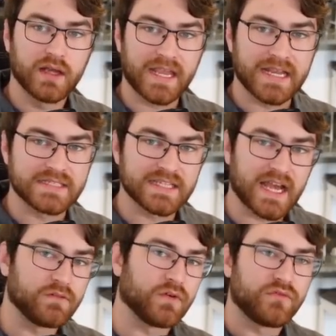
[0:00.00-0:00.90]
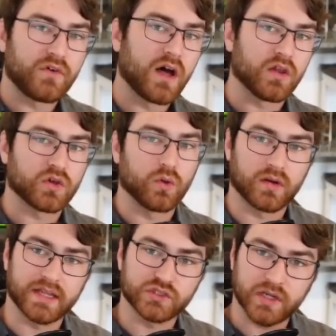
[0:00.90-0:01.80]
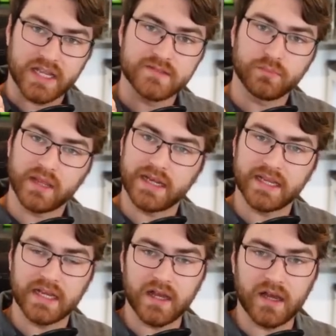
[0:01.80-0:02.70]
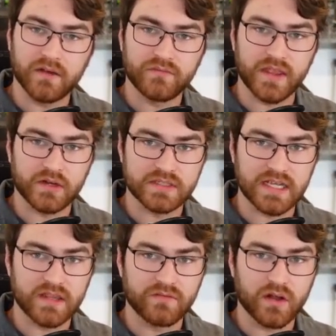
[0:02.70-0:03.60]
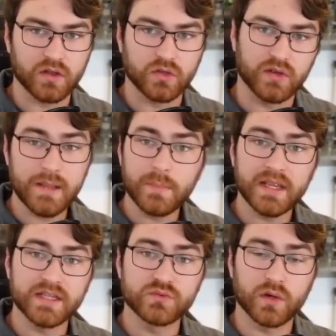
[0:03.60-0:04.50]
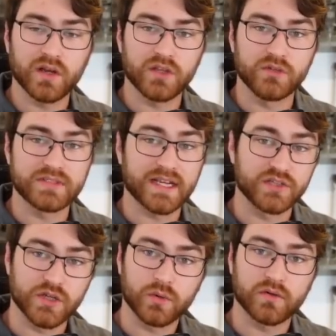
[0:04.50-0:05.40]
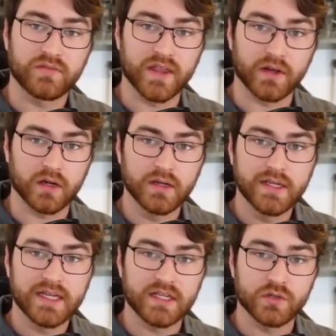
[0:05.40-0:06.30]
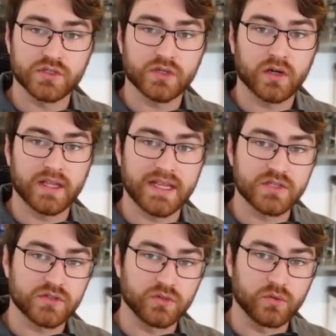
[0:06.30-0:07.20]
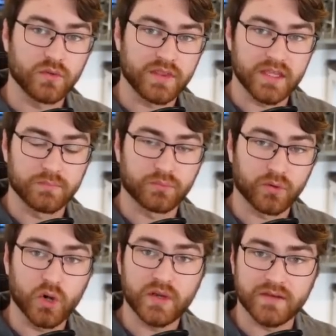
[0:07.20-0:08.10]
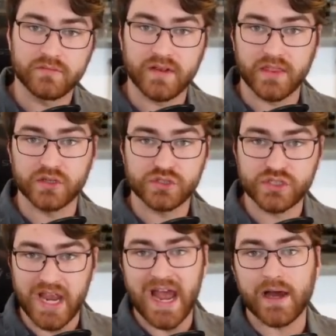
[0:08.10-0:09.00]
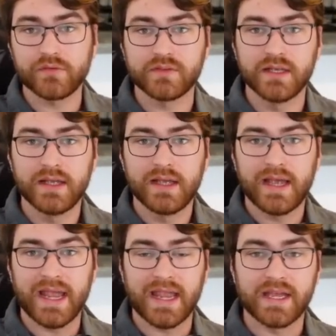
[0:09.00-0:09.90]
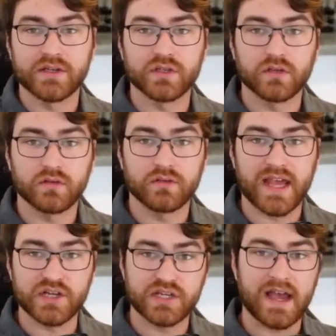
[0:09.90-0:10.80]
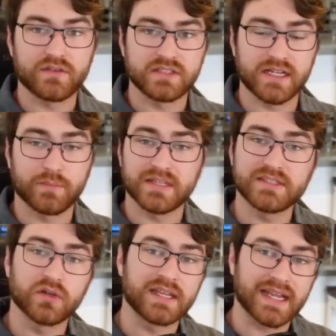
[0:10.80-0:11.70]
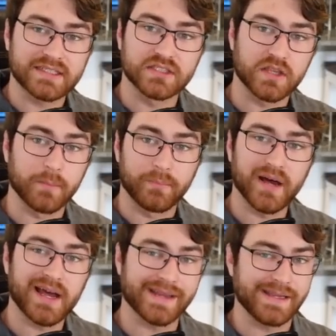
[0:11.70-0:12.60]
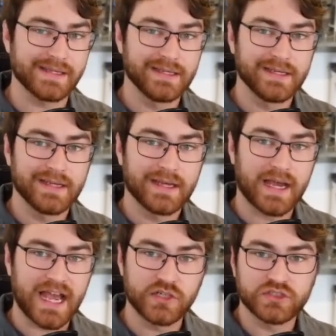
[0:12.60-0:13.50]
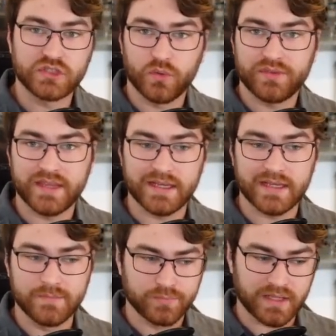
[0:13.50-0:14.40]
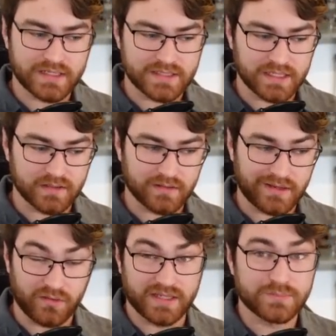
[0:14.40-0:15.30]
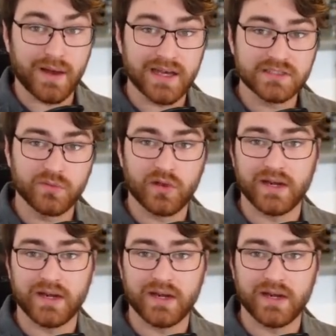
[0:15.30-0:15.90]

inside of a follicle, or like transplanting a feather inside the follicle. Imping is where you take a donor feather and you insert it into the broken feather shaft, and that shaft is there, but it's still connected to the body. I just don't think implanting, I don't think it's possible.